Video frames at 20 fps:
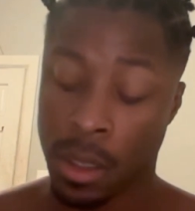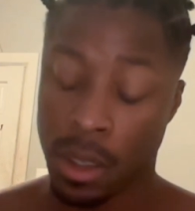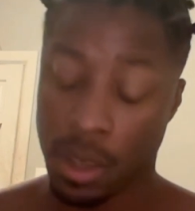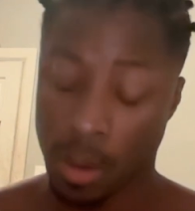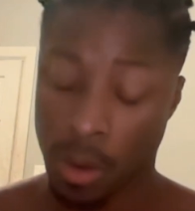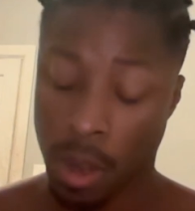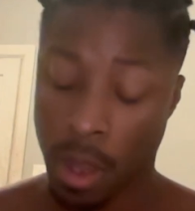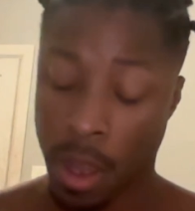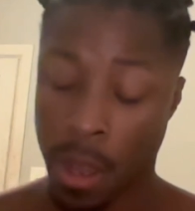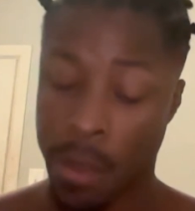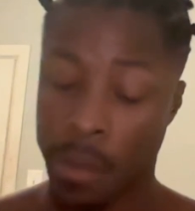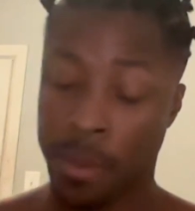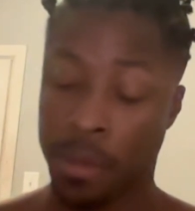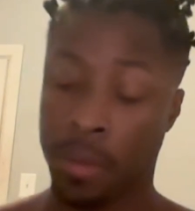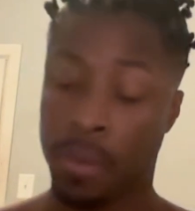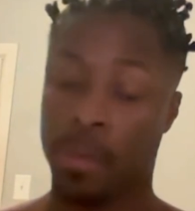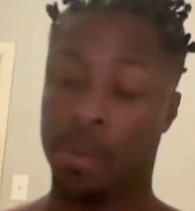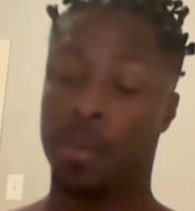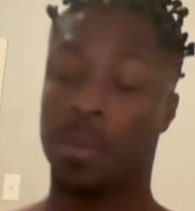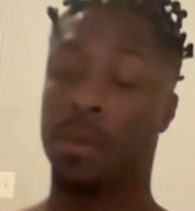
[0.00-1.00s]
You know?
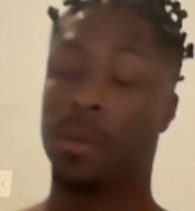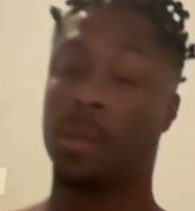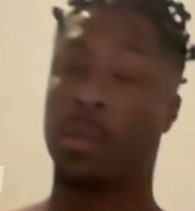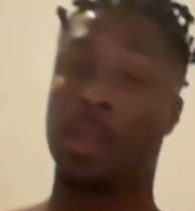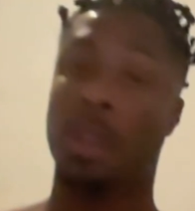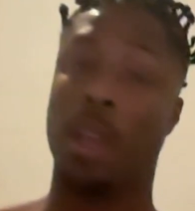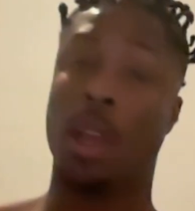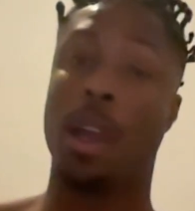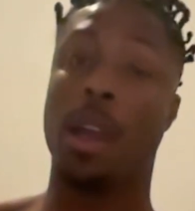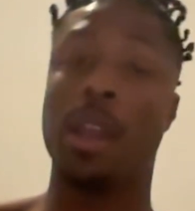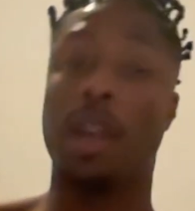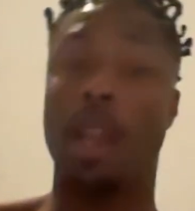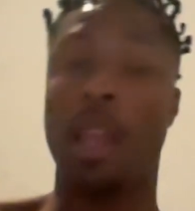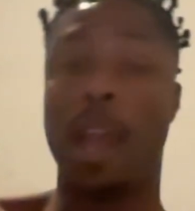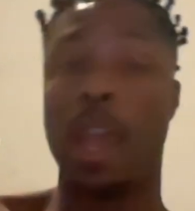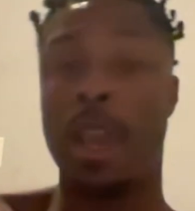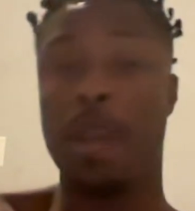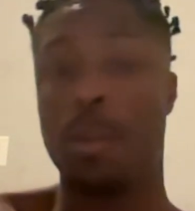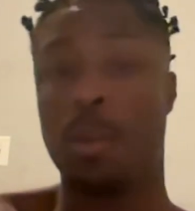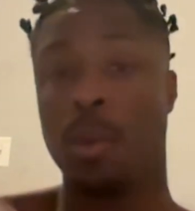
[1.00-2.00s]
And a
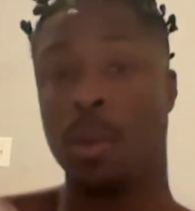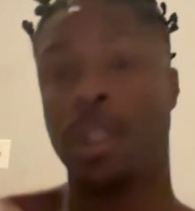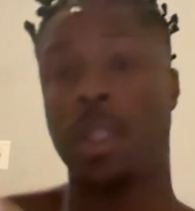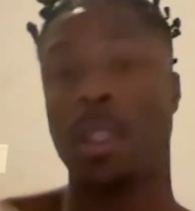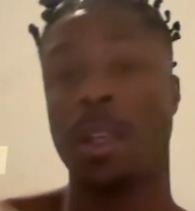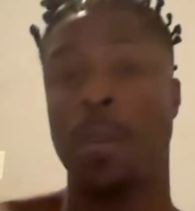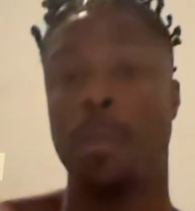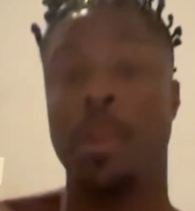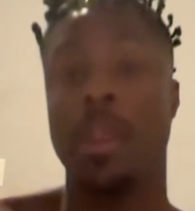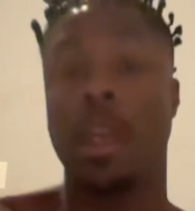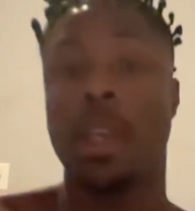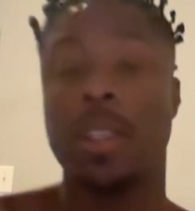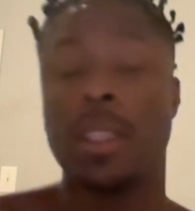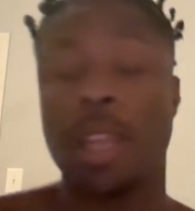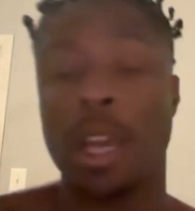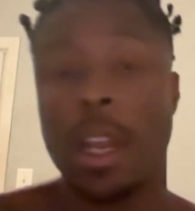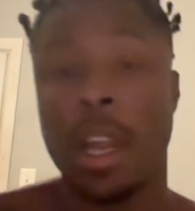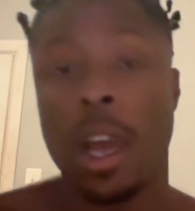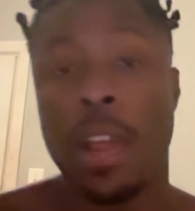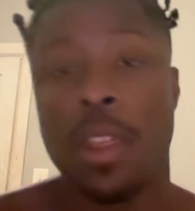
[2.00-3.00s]
label is some things
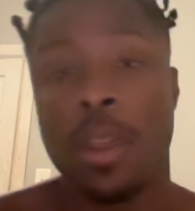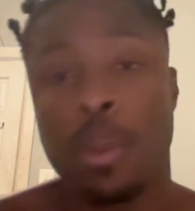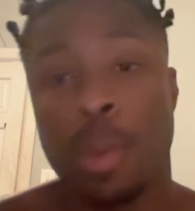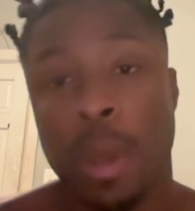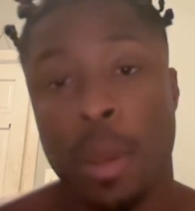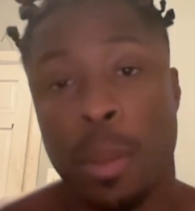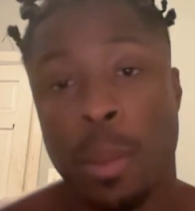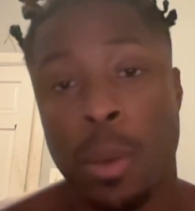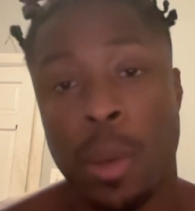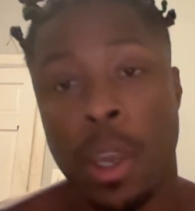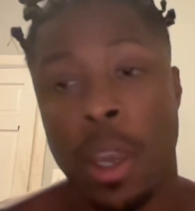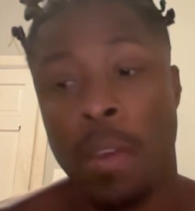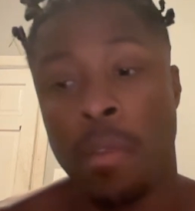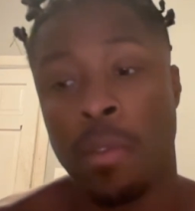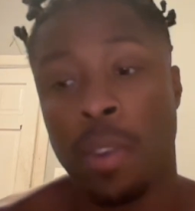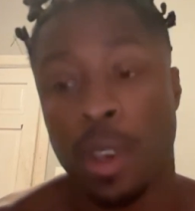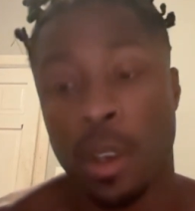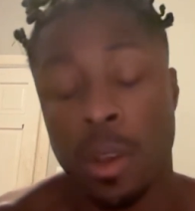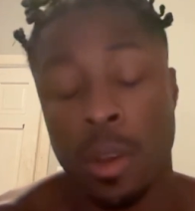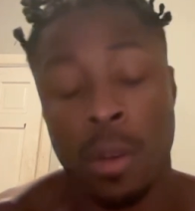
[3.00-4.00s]
that other people give
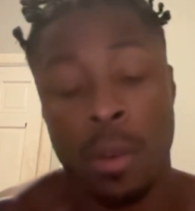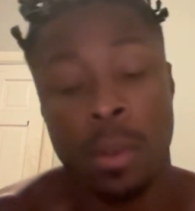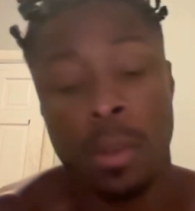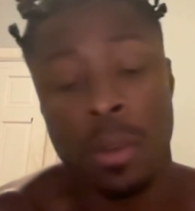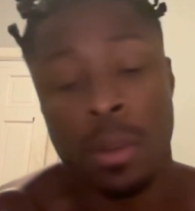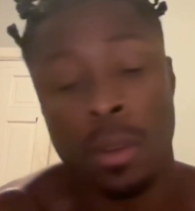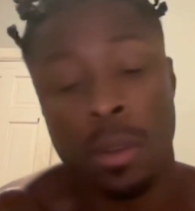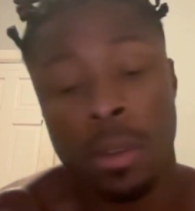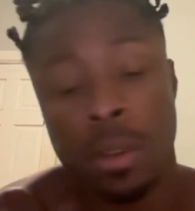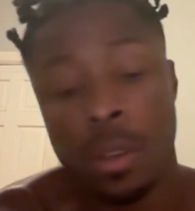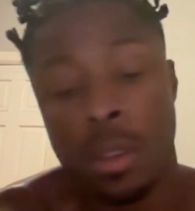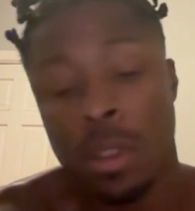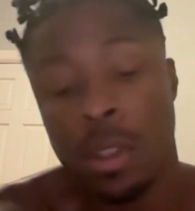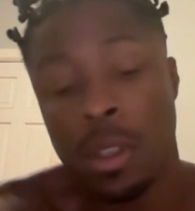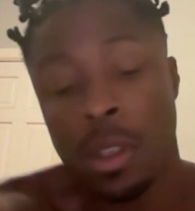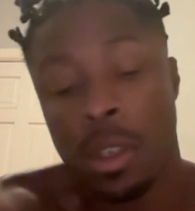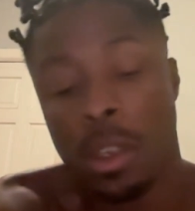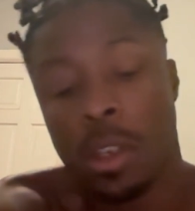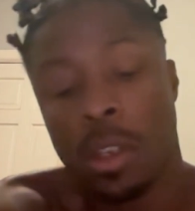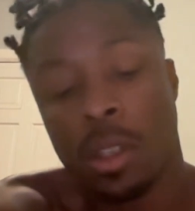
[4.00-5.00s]
you.
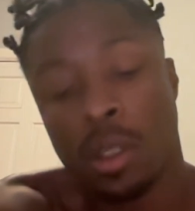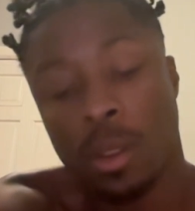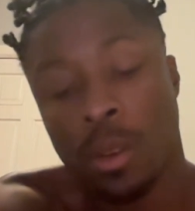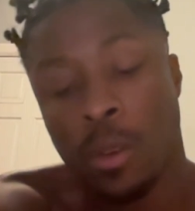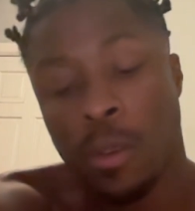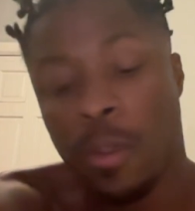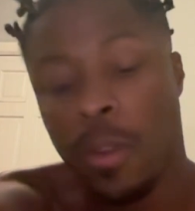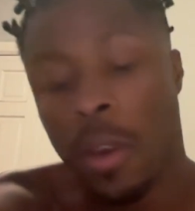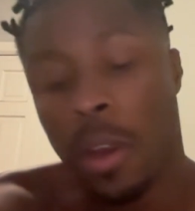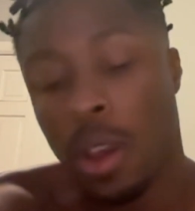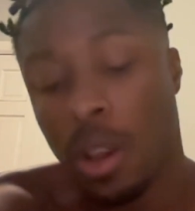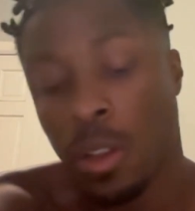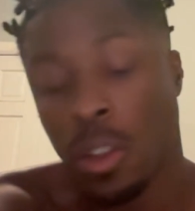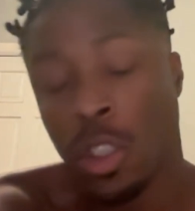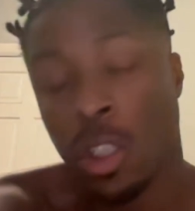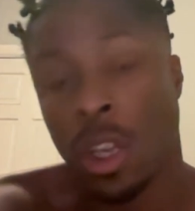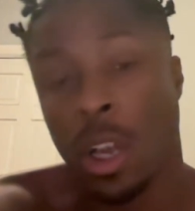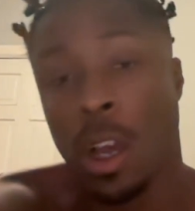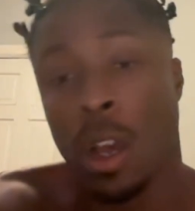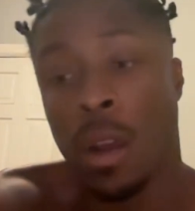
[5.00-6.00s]
You feel
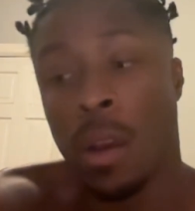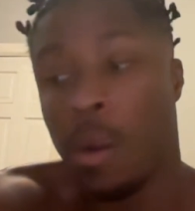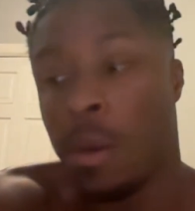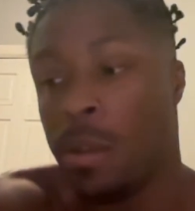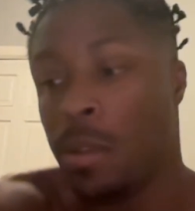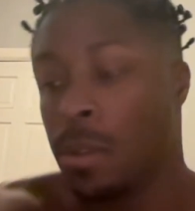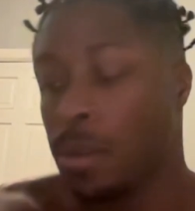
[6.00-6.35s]
so